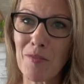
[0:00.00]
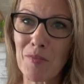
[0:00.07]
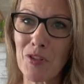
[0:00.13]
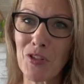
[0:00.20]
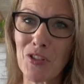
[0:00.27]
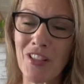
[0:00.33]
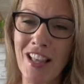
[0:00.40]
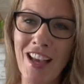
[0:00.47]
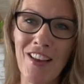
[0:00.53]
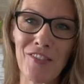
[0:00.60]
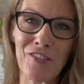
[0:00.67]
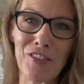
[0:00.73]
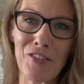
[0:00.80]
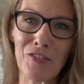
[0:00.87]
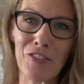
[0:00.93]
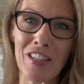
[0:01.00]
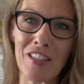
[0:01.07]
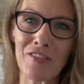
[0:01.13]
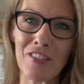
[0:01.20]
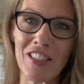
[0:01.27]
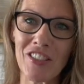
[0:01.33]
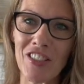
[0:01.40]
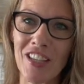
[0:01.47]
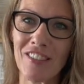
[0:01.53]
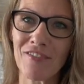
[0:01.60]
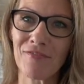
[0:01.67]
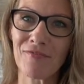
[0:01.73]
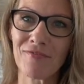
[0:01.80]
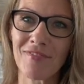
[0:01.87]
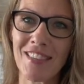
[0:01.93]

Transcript: help you do that, feel free to reach out.